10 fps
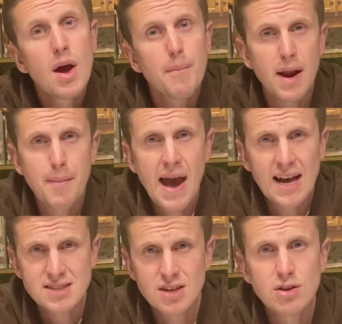but I'm
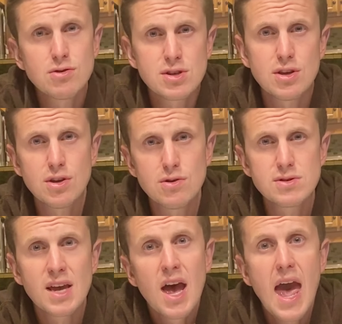asking you to
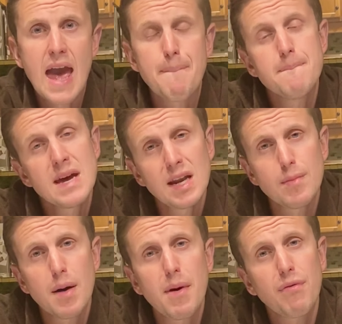use a
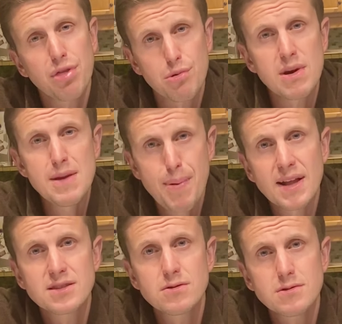minimum of 3
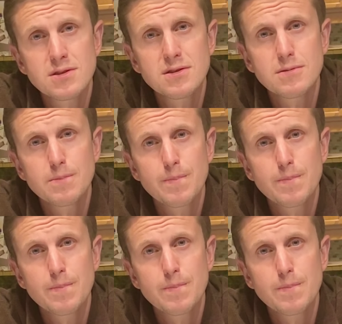pencils,